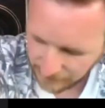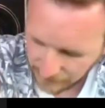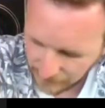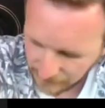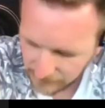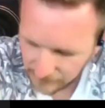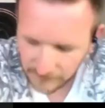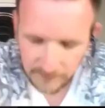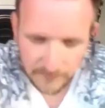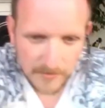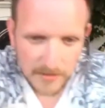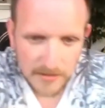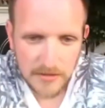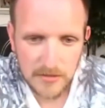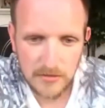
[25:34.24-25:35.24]

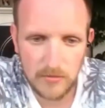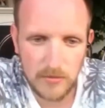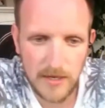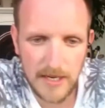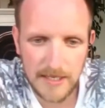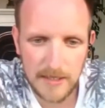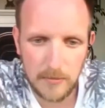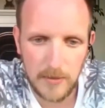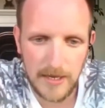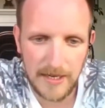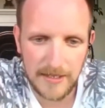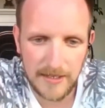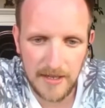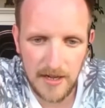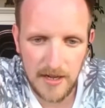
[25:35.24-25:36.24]
It's really
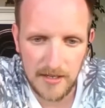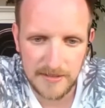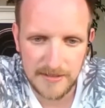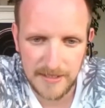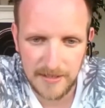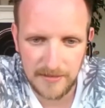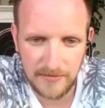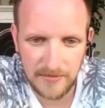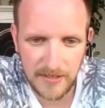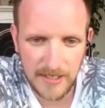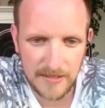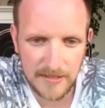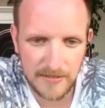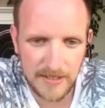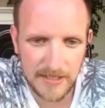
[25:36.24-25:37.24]
working it hard here.
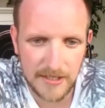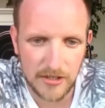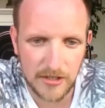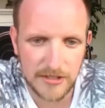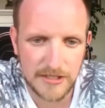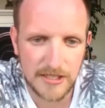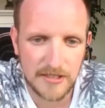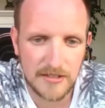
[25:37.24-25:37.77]
Really good.